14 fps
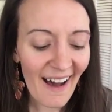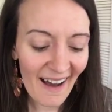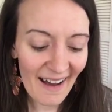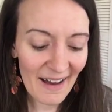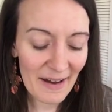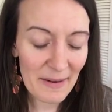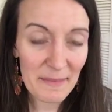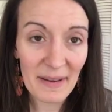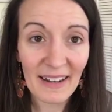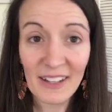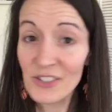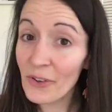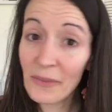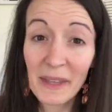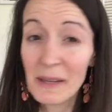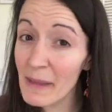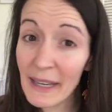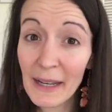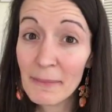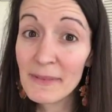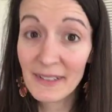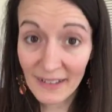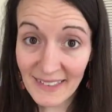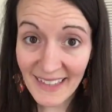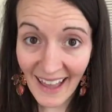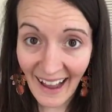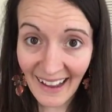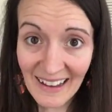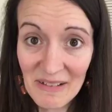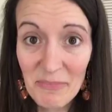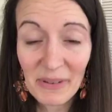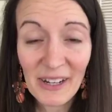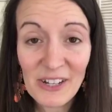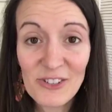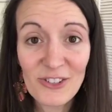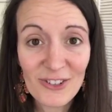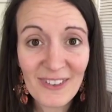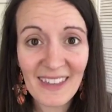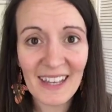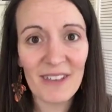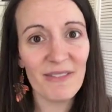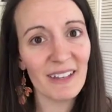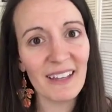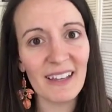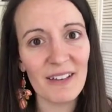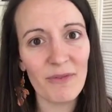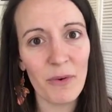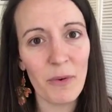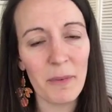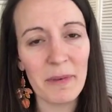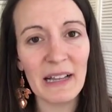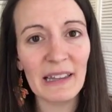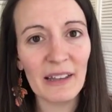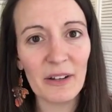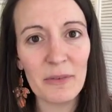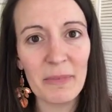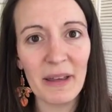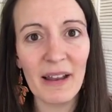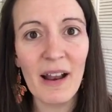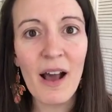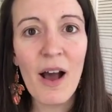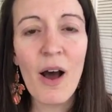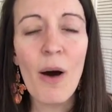And I don't think makeup does that, but I do think if it can give a woman a little bit